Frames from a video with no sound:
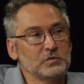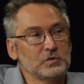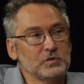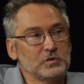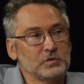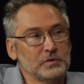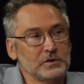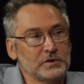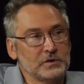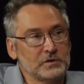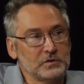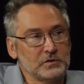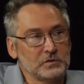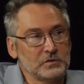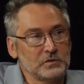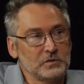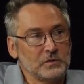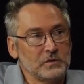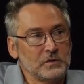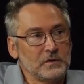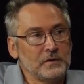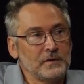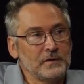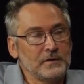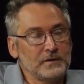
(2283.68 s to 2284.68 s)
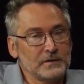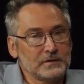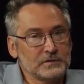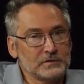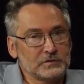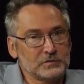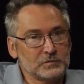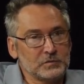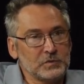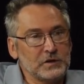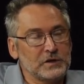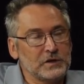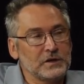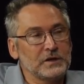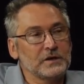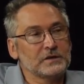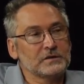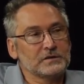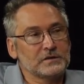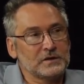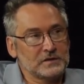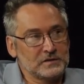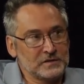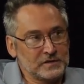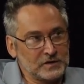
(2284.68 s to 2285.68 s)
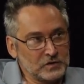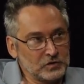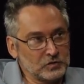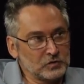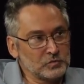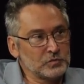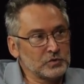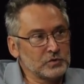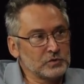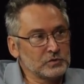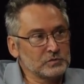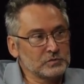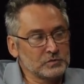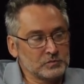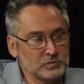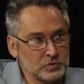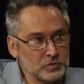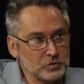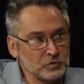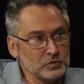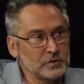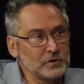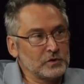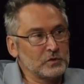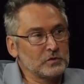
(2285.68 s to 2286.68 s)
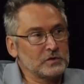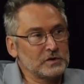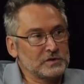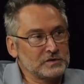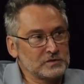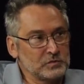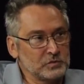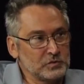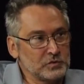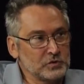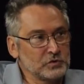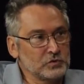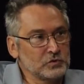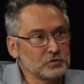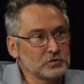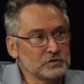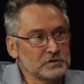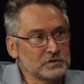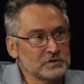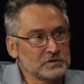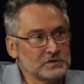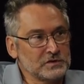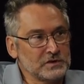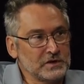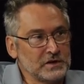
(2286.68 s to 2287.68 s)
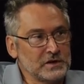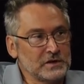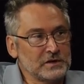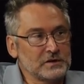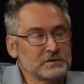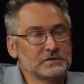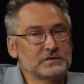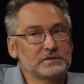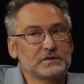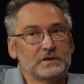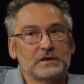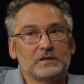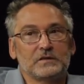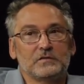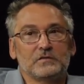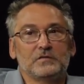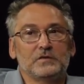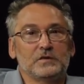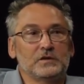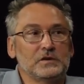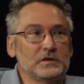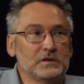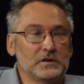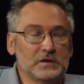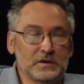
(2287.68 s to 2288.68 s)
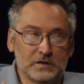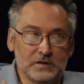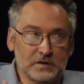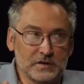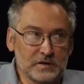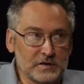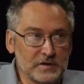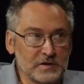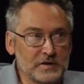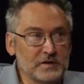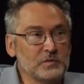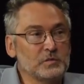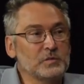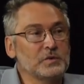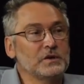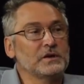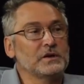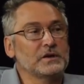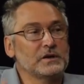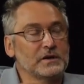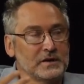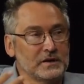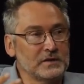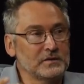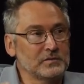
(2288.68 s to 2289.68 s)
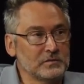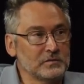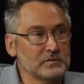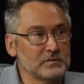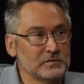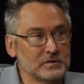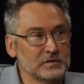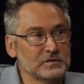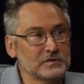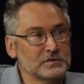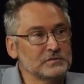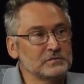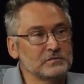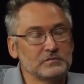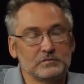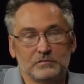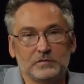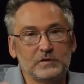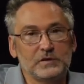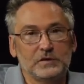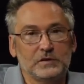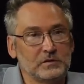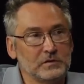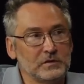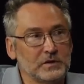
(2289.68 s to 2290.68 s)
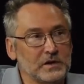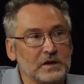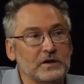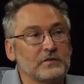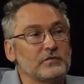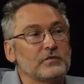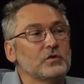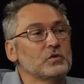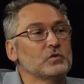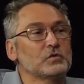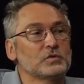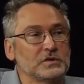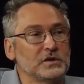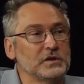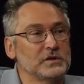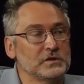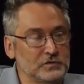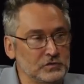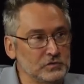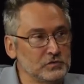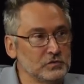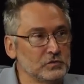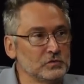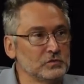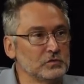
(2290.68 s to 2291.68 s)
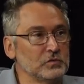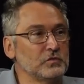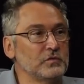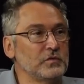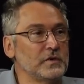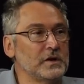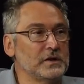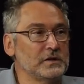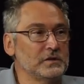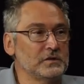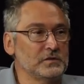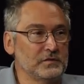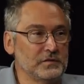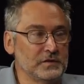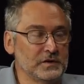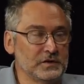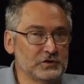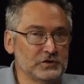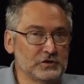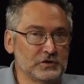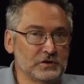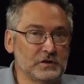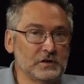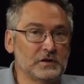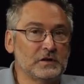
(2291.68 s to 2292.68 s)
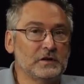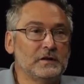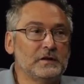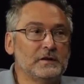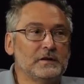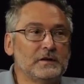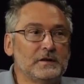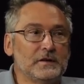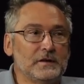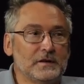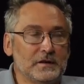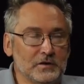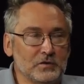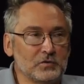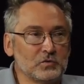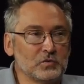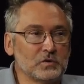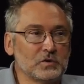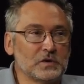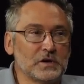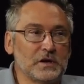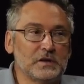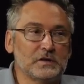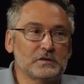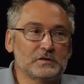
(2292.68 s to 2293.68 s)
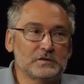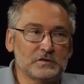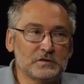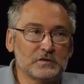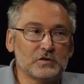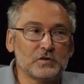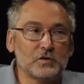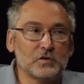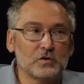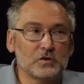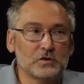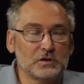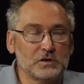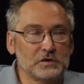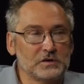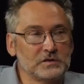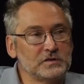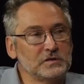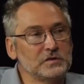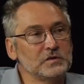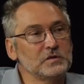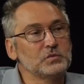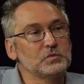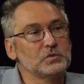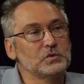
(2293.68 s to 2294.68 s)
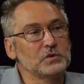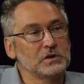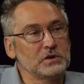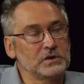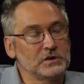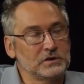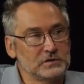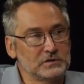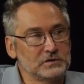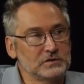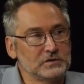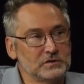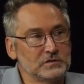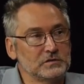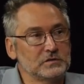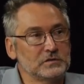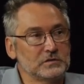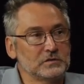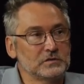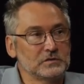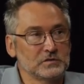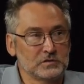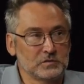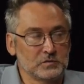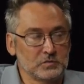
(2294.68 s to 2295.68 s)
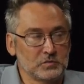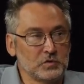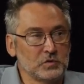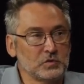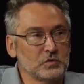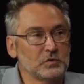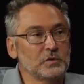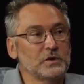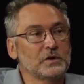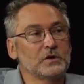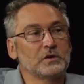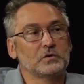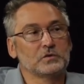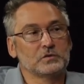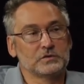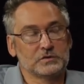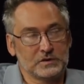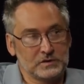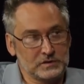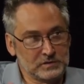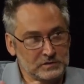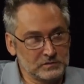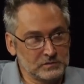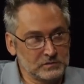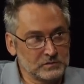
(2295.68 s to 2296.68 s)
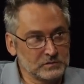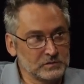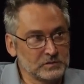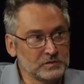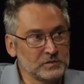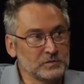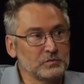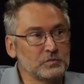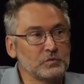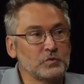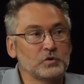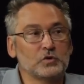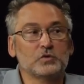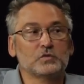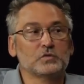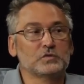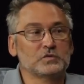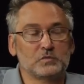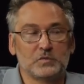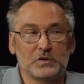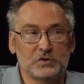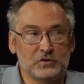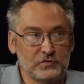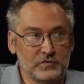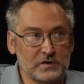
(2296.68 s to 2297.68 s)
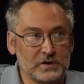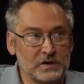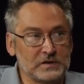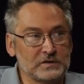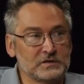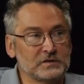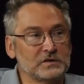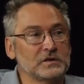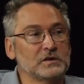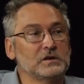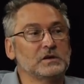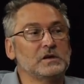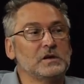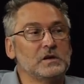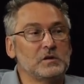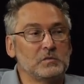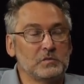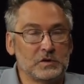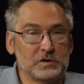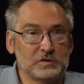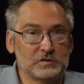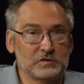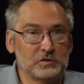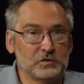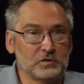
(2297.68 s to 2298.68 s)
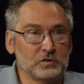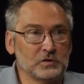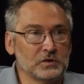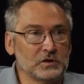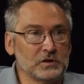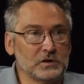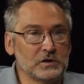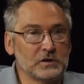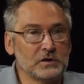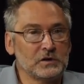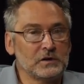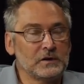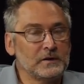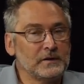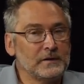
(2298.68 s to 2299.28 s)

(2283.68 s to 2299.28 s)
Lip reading: bone marrow. So meaning that the bone marrow doesn't produce the cells, and we got anemic, and we have no cells to fight infection. Glucan strongly stimulates the bone marrow. They produce much faster, much stronger.